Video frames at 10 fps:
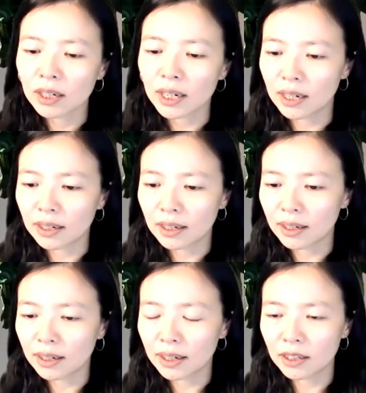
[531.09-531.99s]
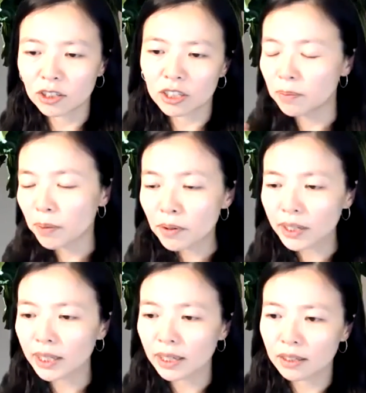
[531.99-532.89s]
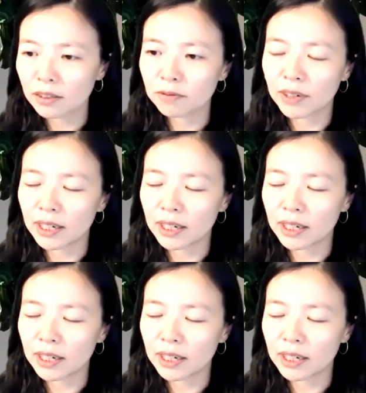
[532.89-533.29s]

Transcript: at a certain point, if